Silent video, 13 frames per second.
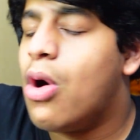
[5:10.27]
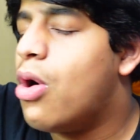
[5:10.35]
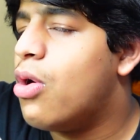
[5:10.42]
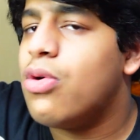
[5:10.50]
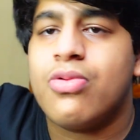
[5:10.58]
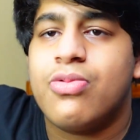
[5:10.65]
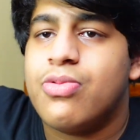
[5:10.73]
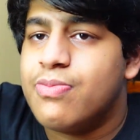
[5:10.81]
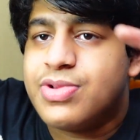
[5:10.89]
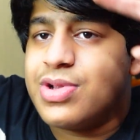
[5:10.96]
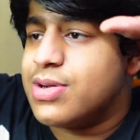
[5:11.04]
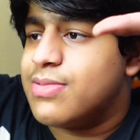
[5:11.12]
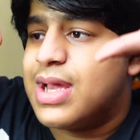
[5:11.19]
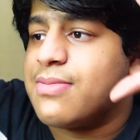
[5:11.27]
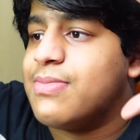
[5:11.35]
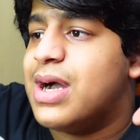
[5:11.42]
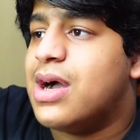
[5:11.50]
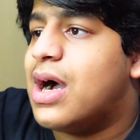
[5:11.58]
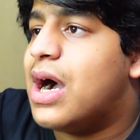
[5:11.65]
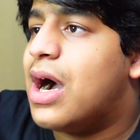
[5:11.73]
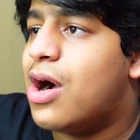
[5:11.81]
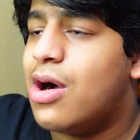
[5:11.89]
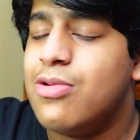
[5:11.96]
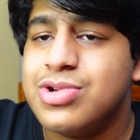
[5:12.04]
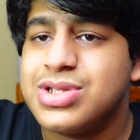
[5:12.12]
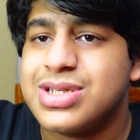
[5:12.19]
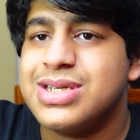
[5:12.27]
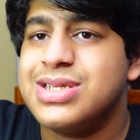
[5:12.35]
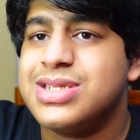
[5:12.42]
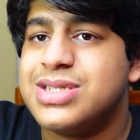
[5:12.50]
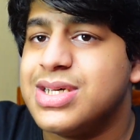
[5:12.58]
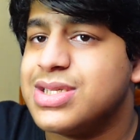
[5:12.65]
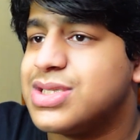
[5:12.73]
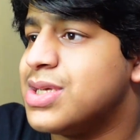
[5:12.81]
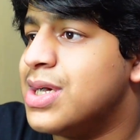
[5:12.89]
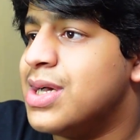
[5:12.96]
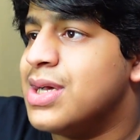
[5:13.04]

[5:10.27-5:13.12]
oh, like my house is just